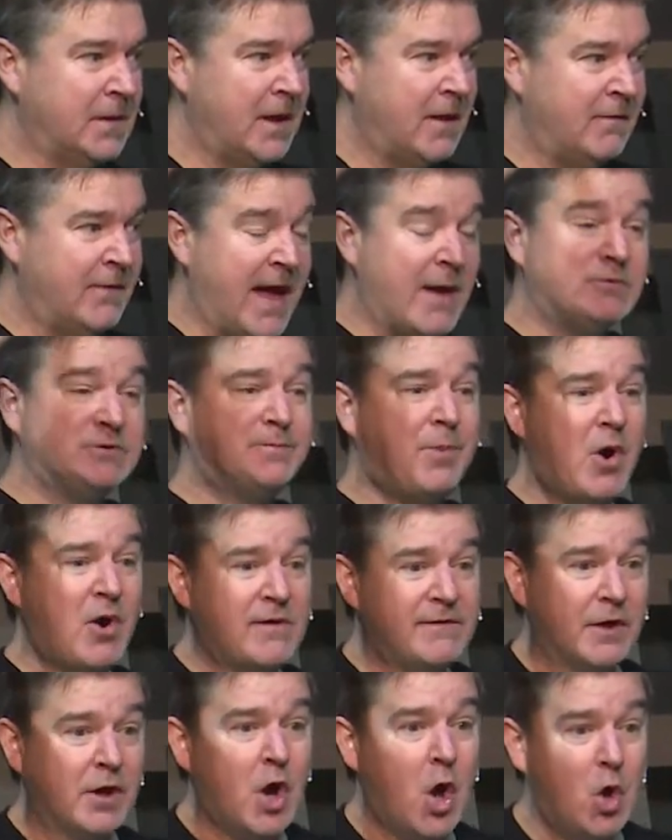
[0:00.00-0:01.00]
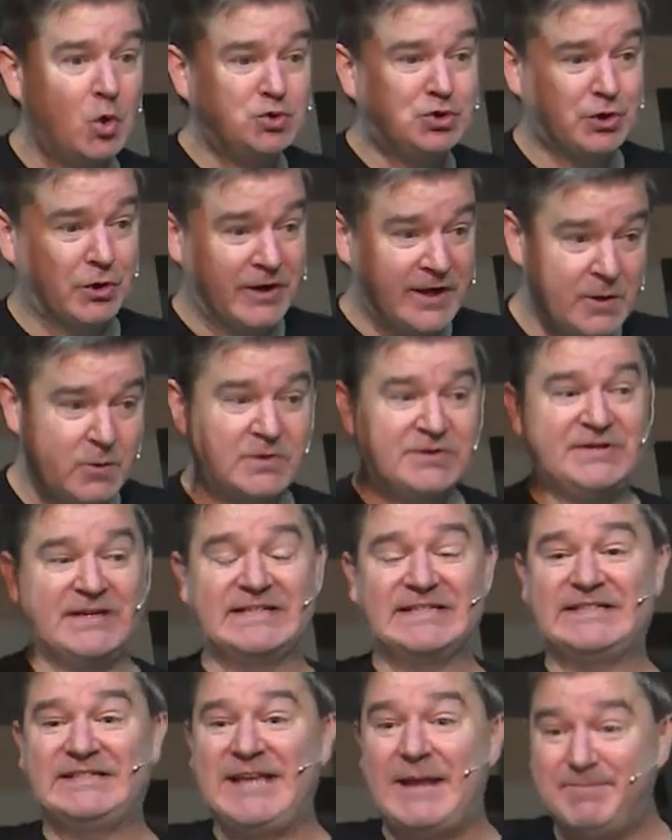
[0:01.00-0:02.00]
That was part of the culture, it was
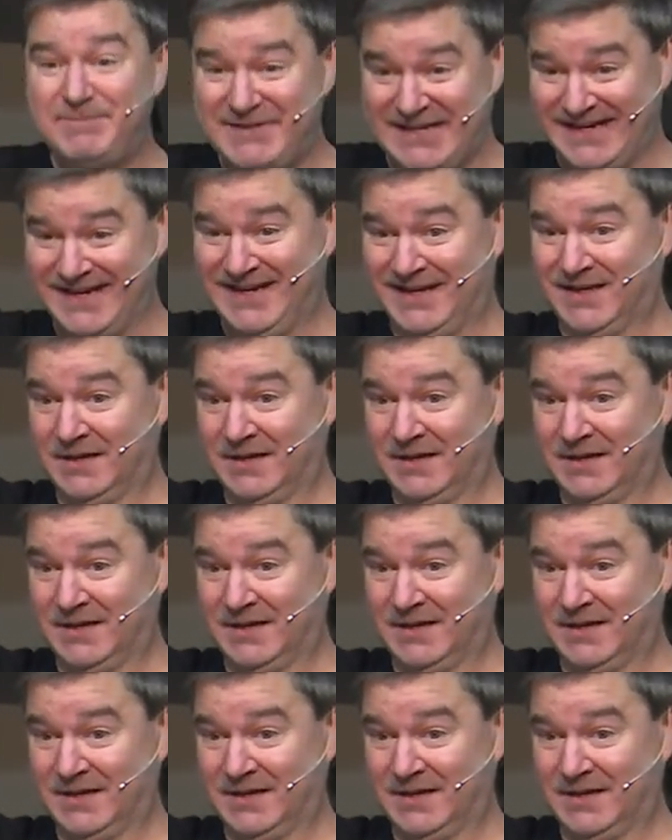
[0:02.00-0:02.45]
accepted.